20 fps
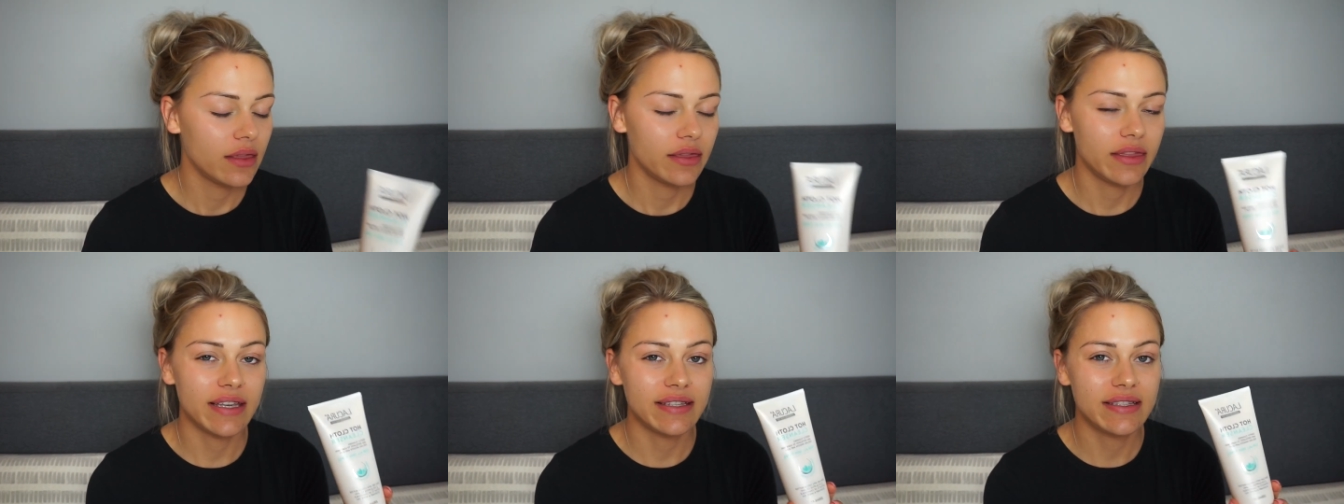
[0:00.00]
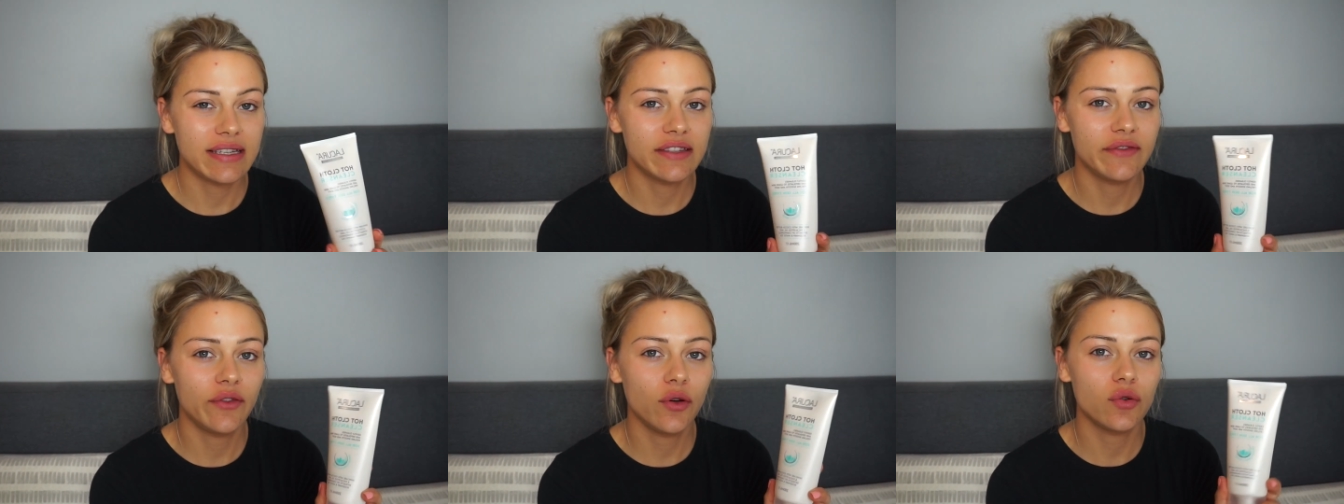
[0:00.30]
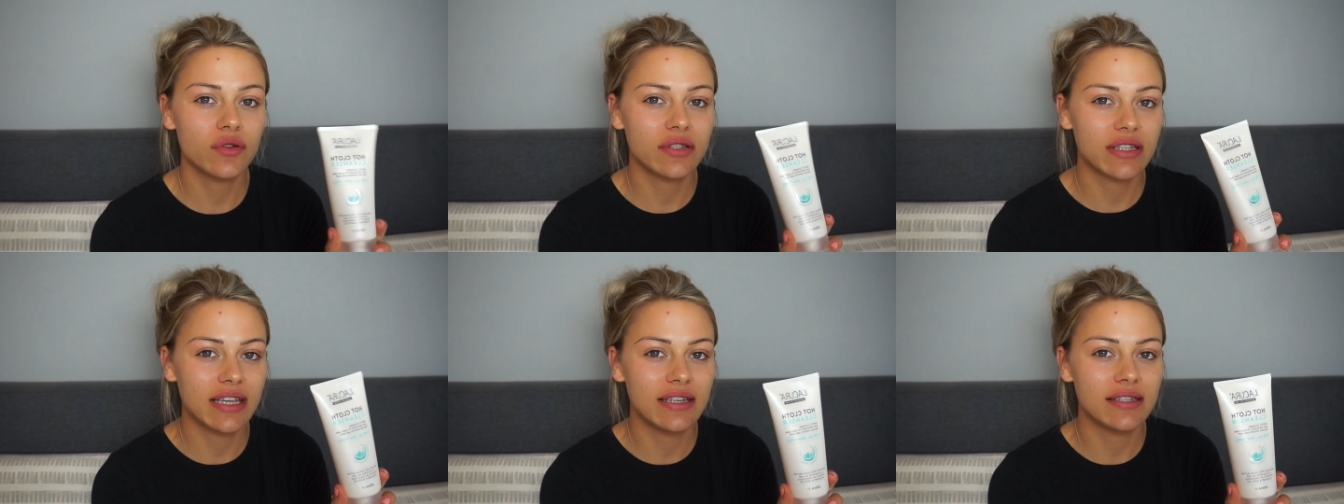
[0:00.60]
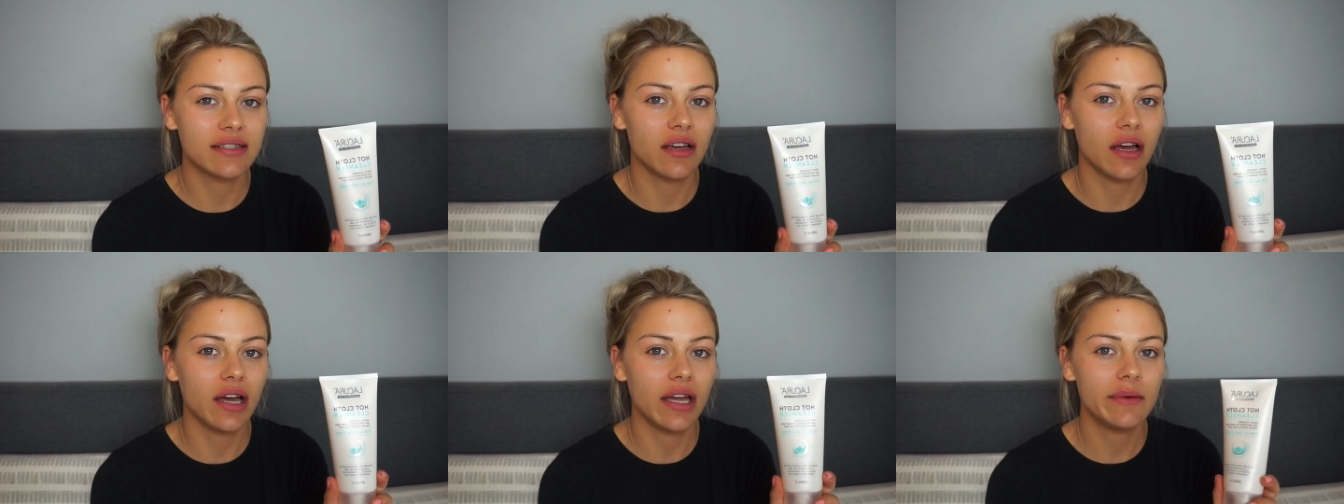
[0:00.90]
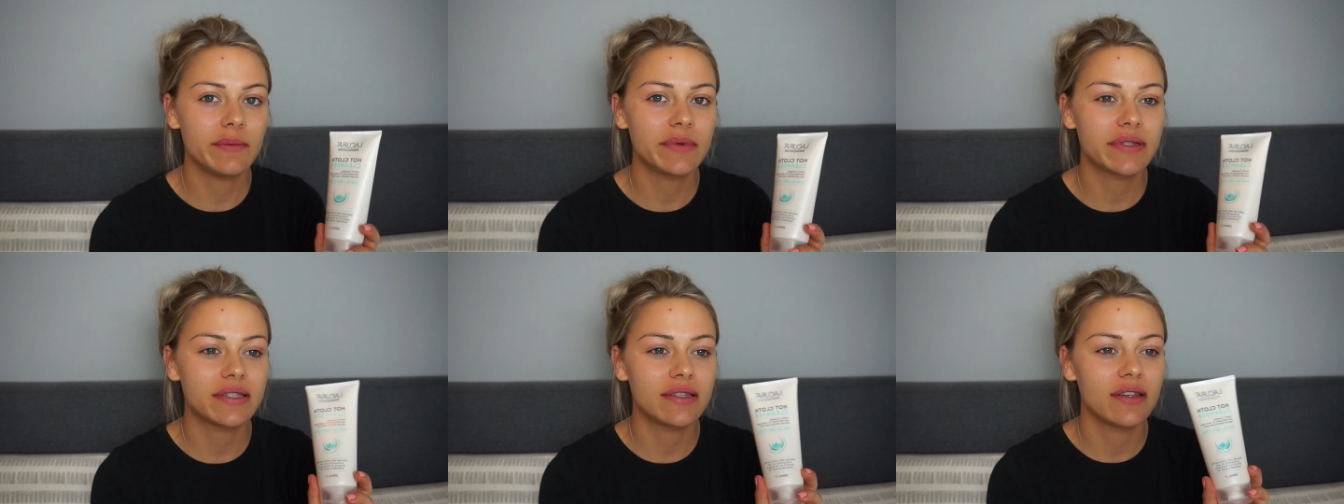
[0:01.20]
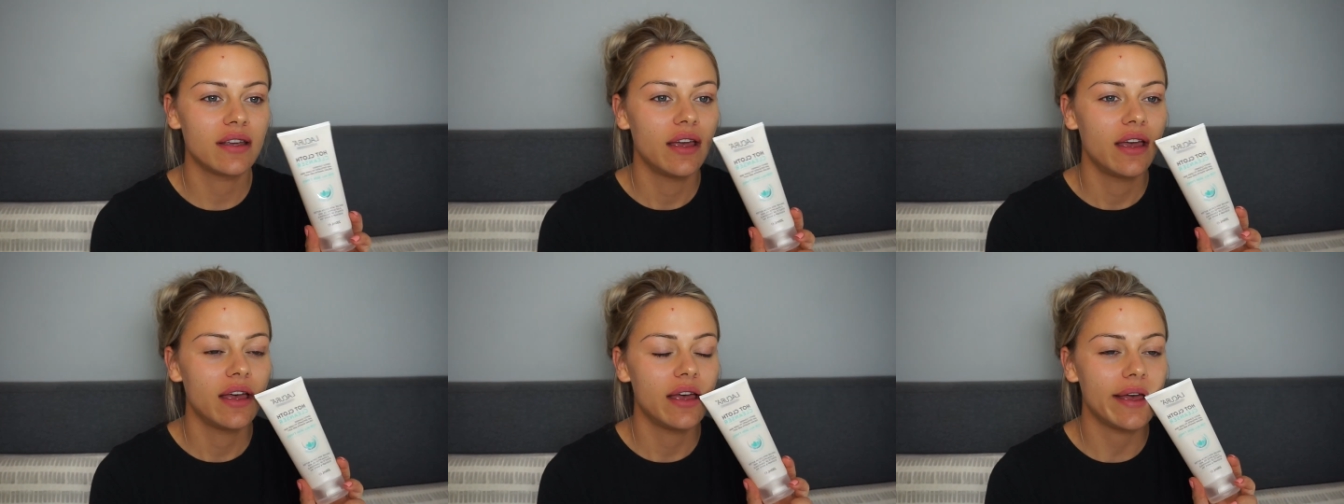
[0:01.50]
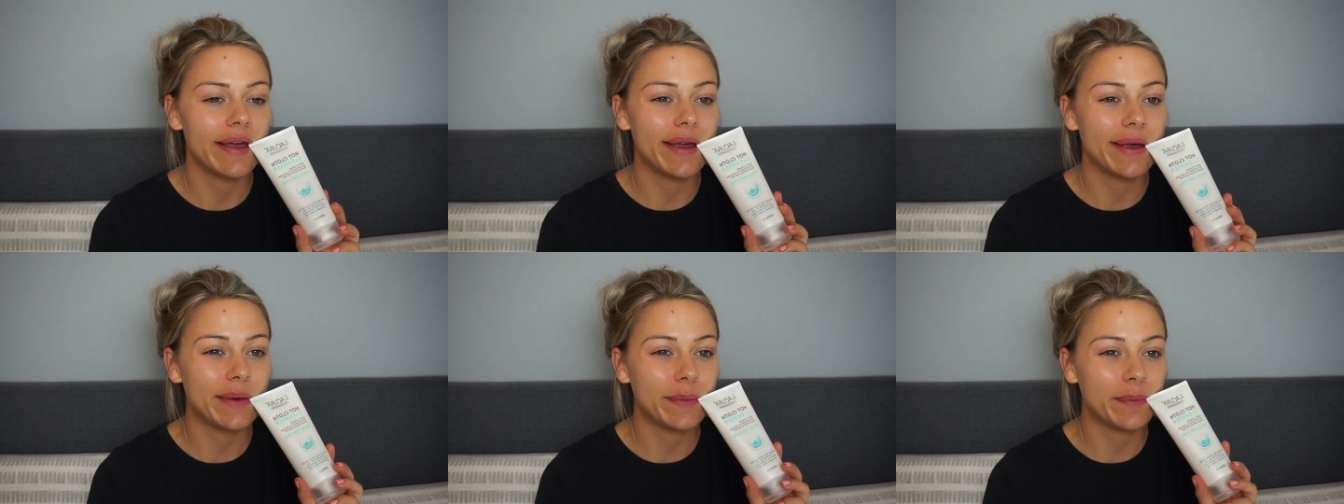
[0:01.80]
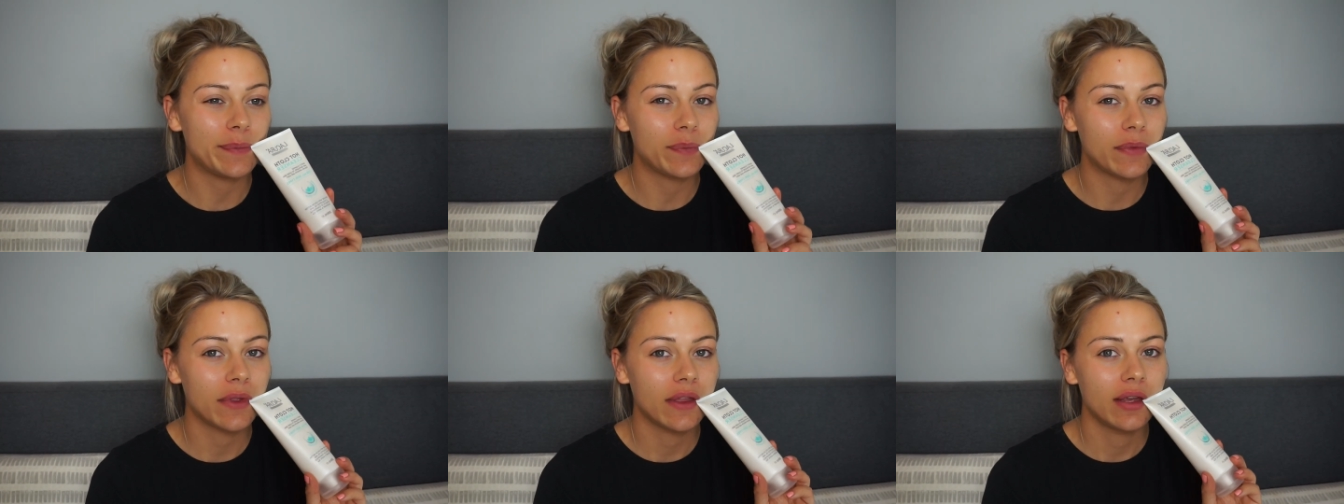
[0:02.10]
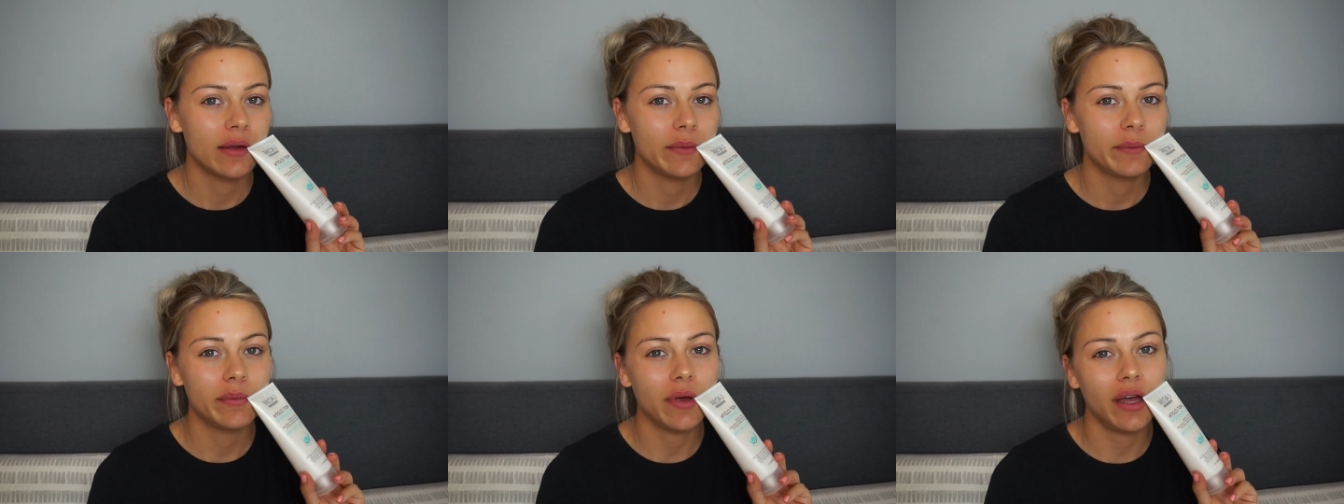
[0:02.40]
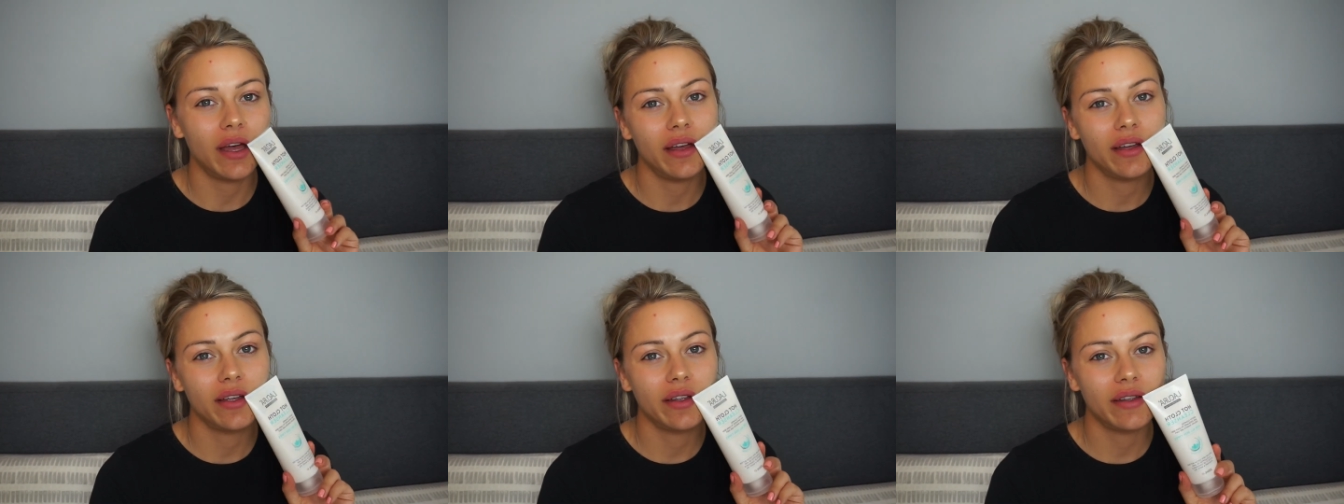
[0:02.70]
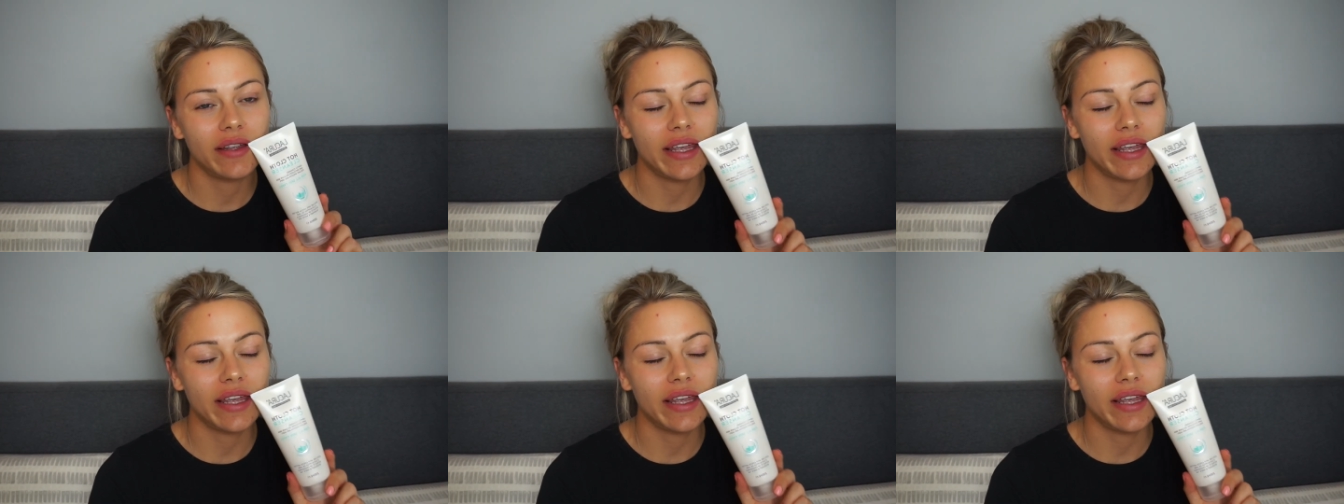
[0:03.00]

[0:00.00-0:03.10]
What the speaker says: This is for all skin types, but